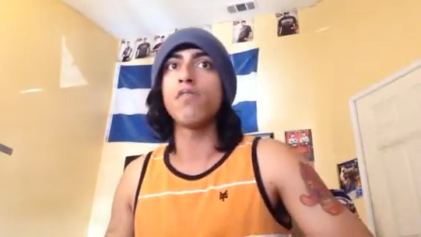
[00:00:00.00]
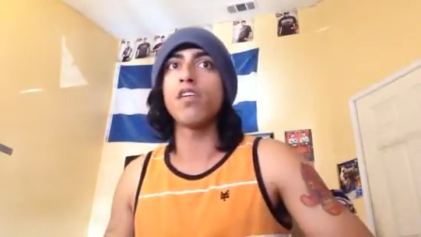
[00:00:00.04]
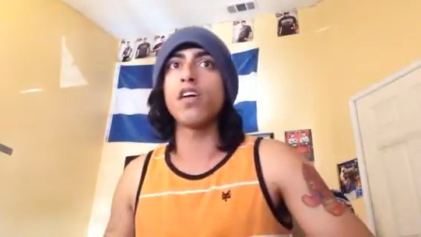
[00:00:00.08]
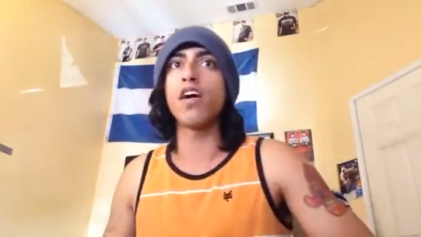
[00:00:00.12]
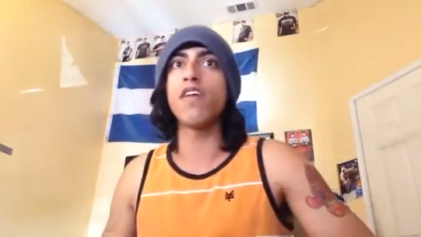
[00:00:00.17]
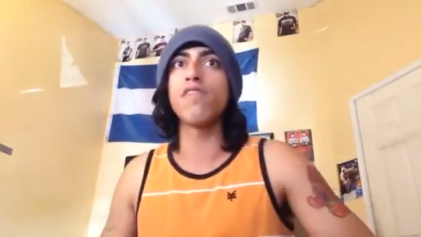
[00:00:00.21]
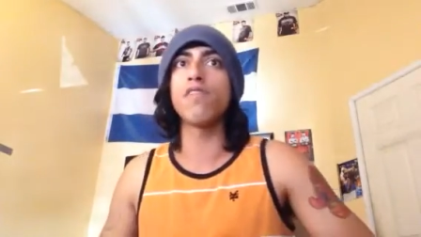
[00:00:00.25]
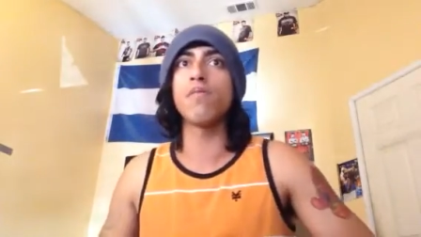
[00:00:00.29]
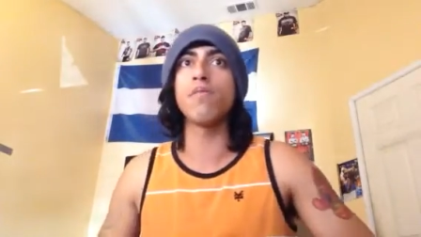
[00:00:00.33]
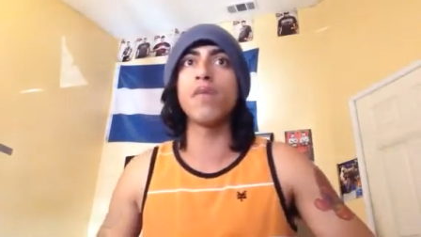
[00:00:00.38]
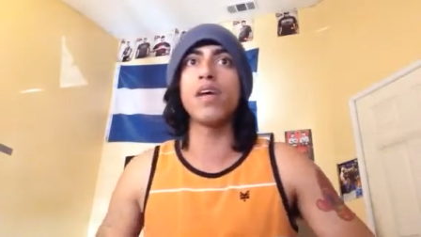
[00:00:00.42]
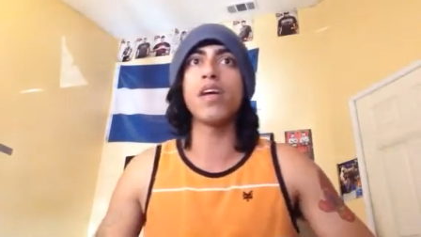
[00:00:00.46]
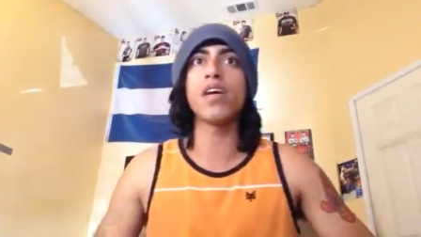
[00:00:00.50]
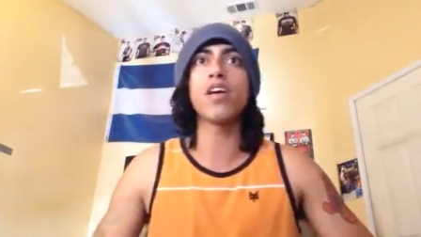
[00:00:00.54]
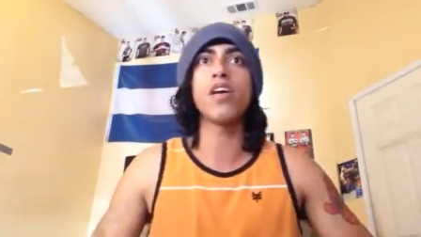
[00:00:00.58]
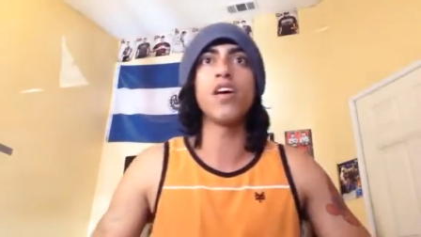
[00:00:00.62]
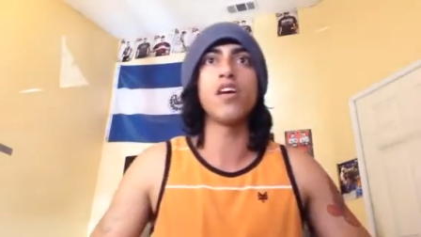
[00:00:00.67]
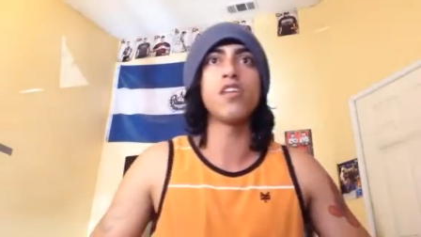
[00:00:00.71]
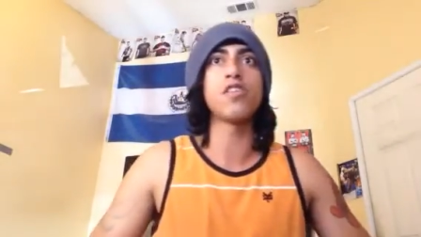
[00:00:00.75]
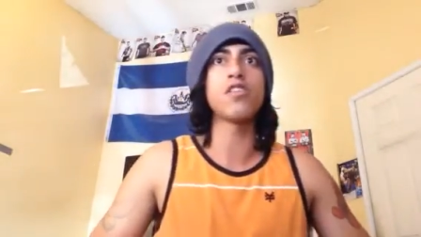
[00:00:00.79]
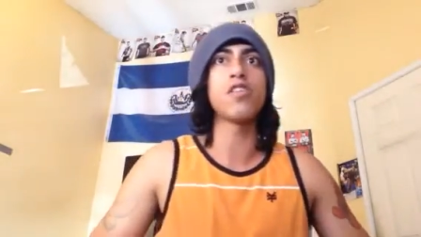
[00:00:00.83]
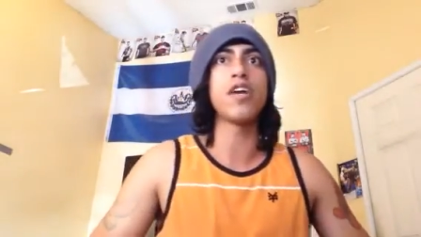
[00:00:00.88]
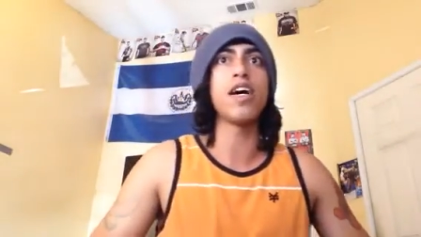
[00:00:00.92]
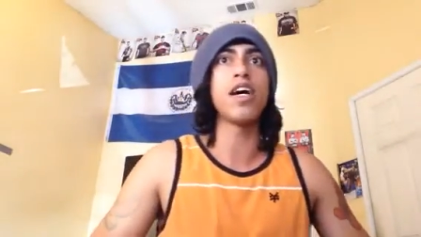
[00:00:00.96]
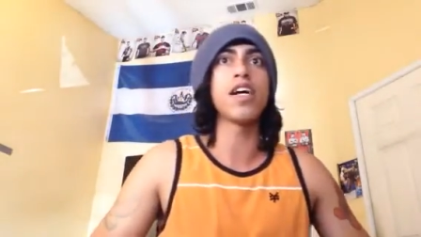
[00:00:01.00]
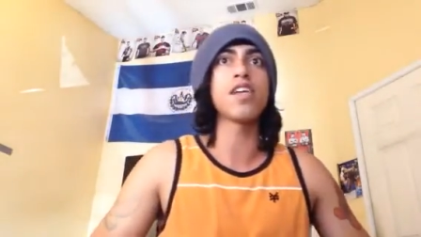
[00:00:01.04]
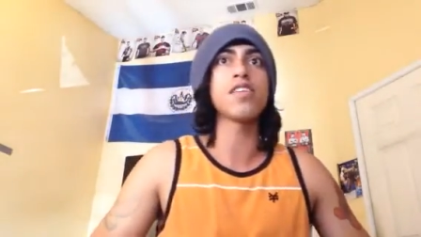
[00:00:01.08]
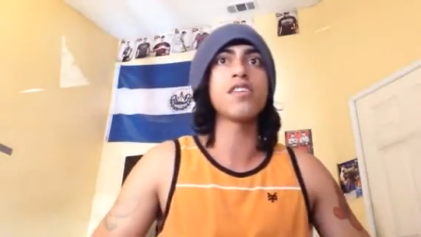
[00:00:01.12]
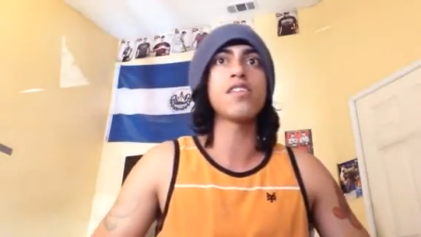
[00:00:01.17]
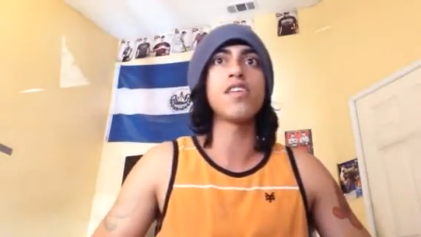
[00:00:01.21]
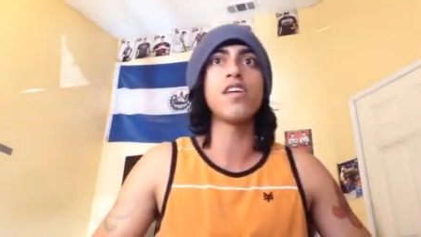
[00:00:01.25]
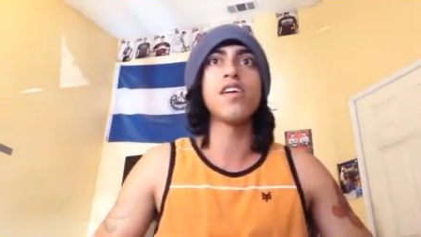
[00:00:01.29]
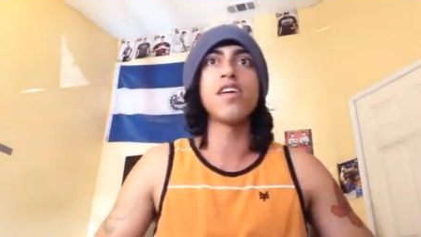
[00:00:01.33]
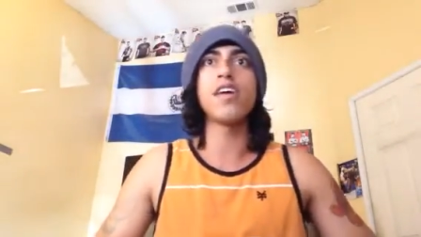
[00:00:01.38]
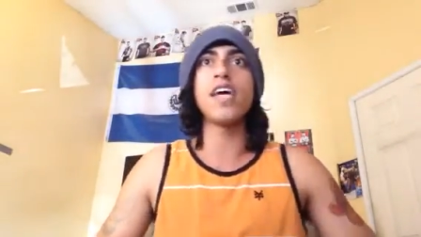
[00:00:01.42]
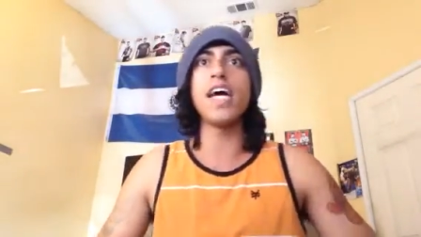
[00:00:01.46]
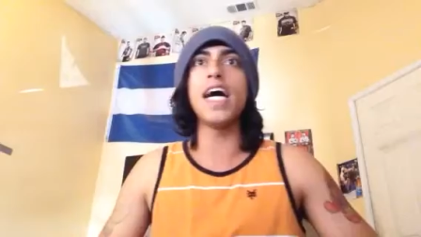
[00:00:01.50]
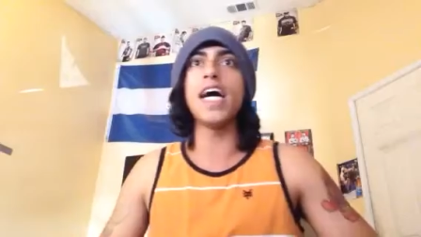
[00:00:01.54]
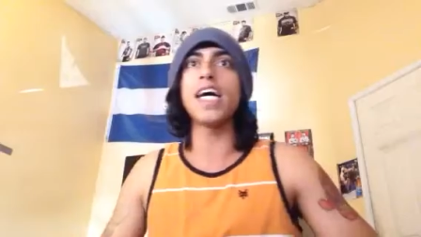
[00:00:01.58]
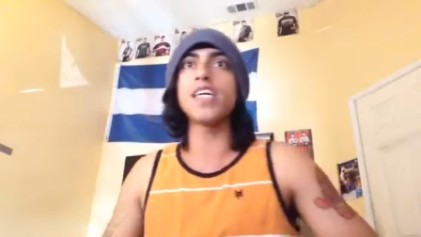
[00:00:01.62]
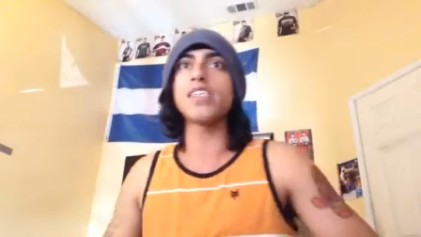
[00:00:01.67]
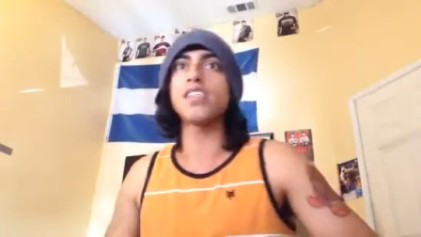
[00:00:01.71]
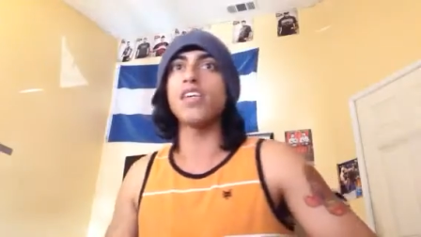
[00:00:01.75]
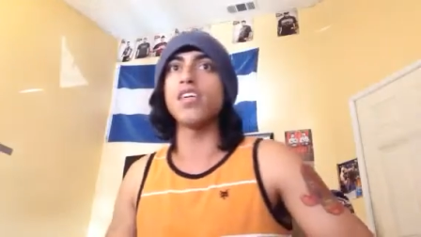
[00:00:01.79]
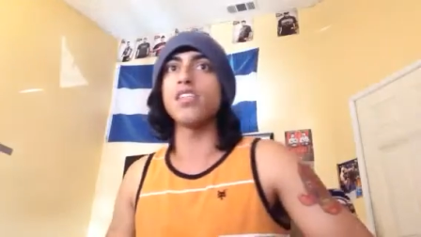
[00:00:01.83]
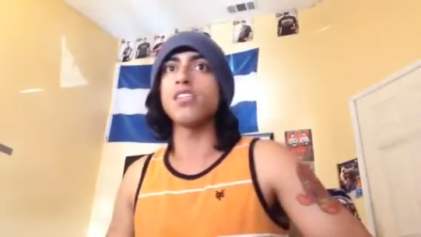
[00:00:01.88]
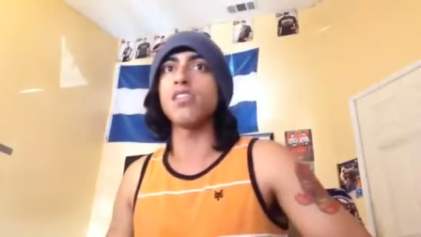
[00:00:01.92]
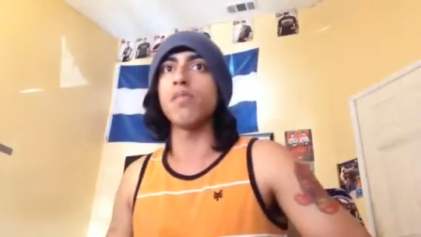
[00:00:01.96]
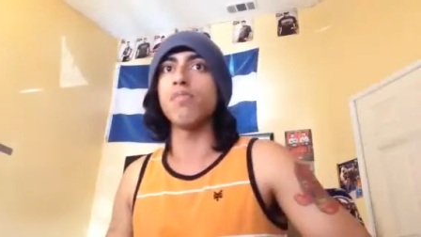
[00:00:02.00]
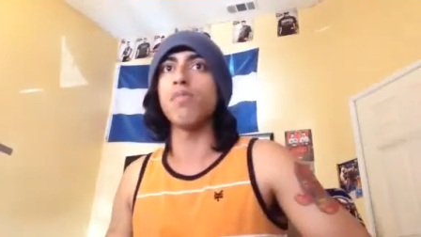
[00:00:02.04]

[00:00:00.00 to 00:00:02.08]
government contracts, access